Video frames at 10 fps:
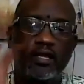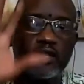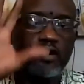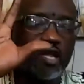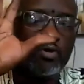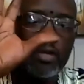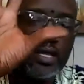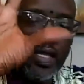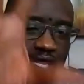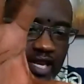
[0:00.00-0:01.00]
they're able to
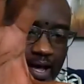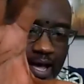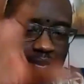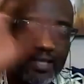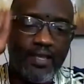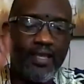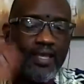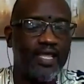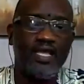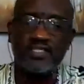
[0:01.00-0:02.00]
look at anybody
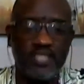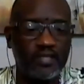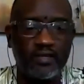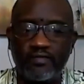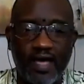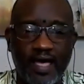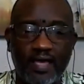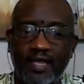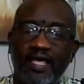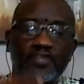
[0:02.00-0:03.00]
and they can see the divine,
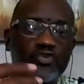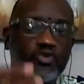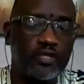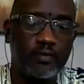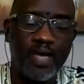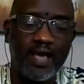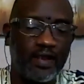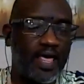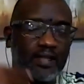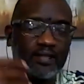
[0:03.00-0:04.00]
and they treat them out
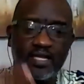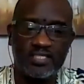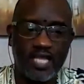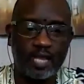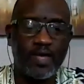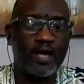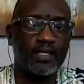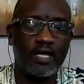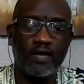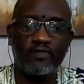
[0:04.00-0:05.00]
of that same kind
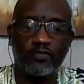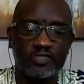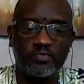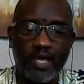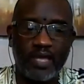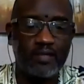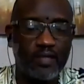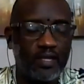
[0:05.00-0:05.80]
of love and respect.